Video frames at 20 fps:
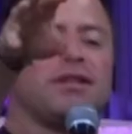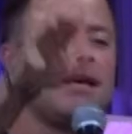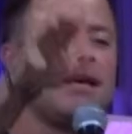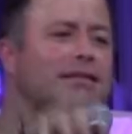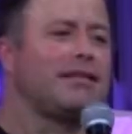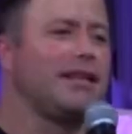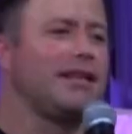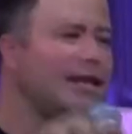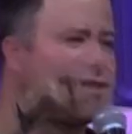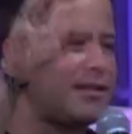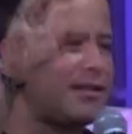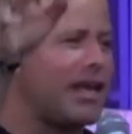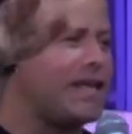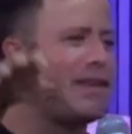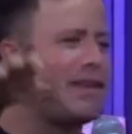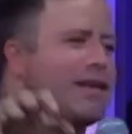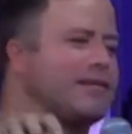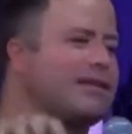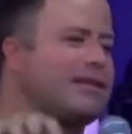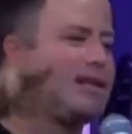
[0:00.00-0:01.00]
this? And he
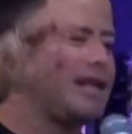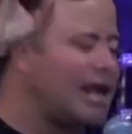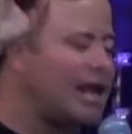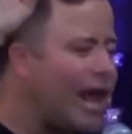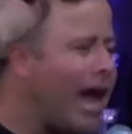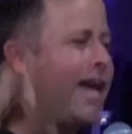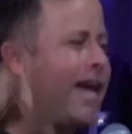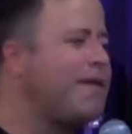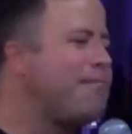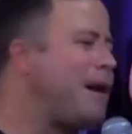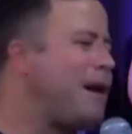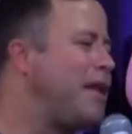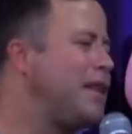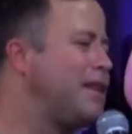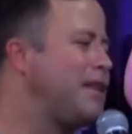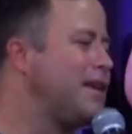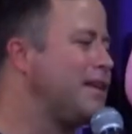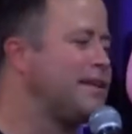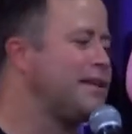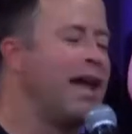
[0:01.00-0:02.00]
said this and he lied about
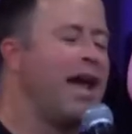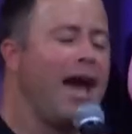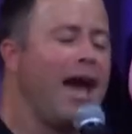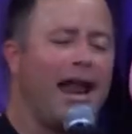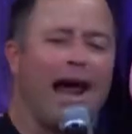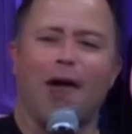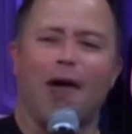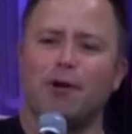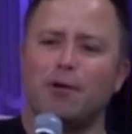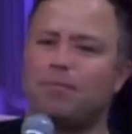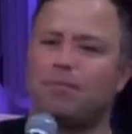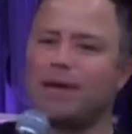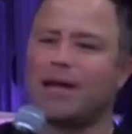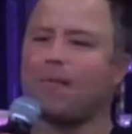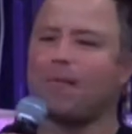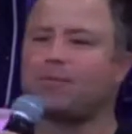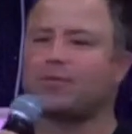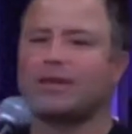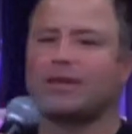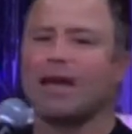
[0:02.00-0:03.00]
this. And I would be
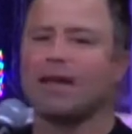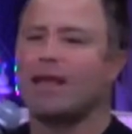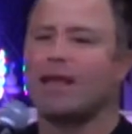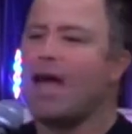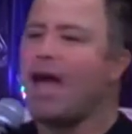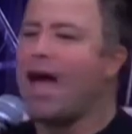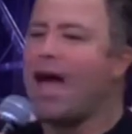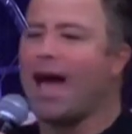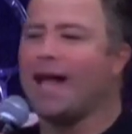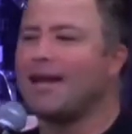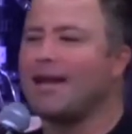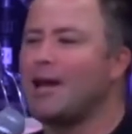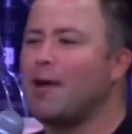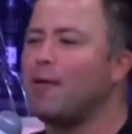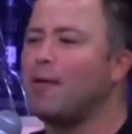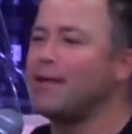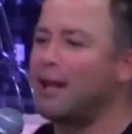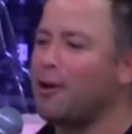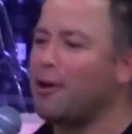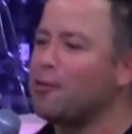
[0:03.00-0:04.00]
upset. And you know
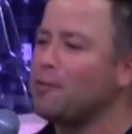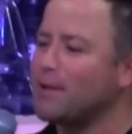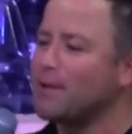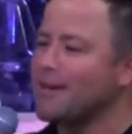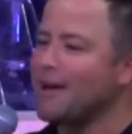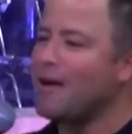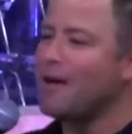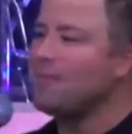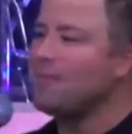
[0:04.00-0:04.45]
what the Lord would tell